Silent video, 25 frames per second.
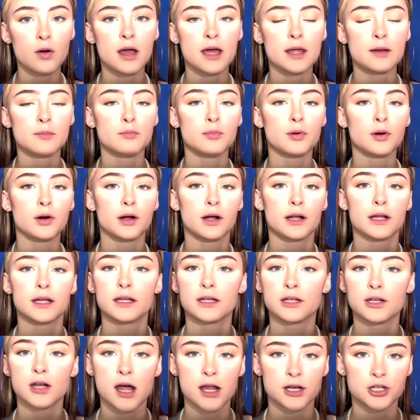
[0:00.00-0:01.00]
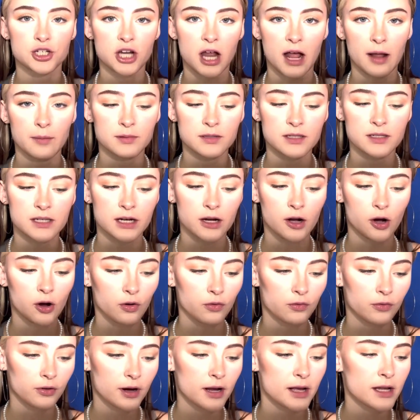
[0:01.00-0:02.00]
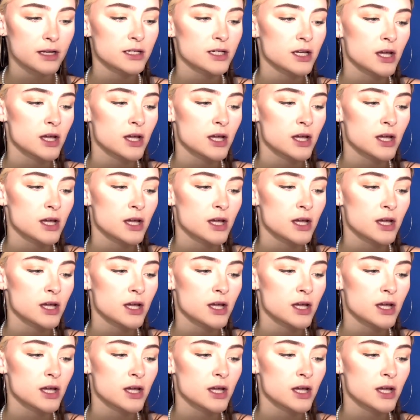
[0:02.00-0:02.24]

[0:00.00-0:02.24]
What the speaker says: and put a chapstick over it,